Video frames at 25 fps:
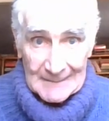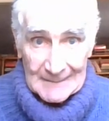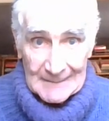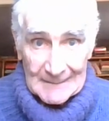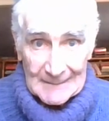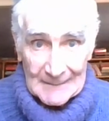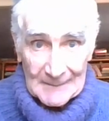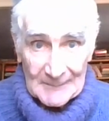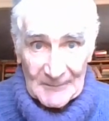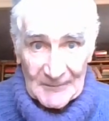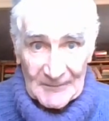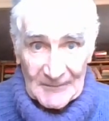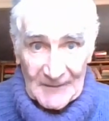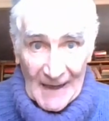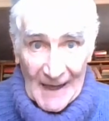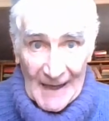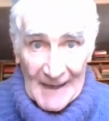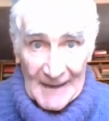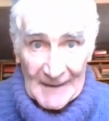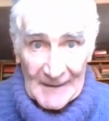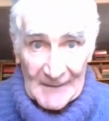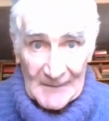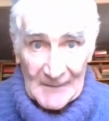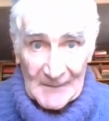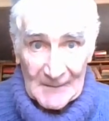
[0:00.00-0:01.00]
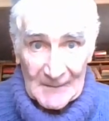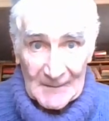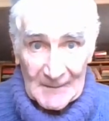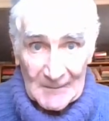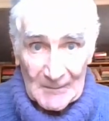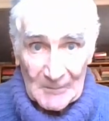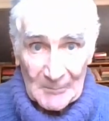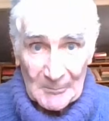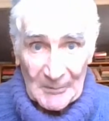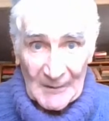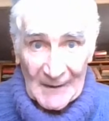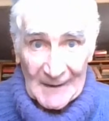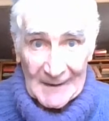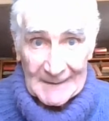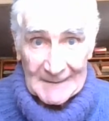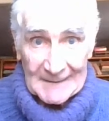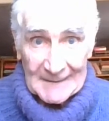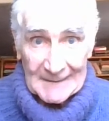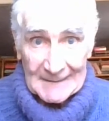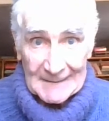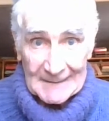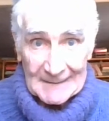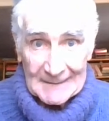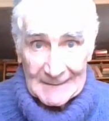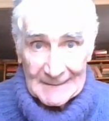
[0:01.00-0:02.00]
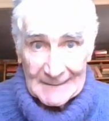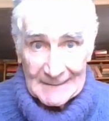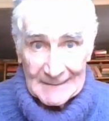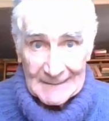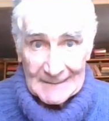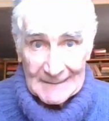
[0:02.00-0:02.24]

I'm scanning the little brain here.